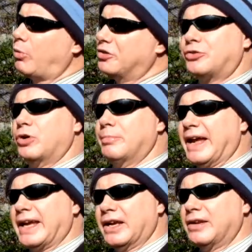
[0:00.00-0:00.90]
ones who are
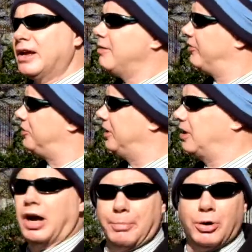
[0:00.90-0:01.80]
making it,
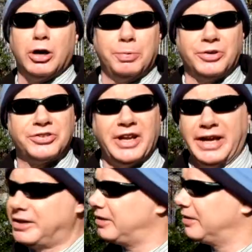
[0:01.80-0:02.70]
Virginia, a purple
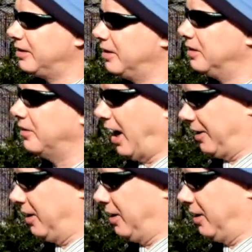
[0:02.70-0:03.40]
state, not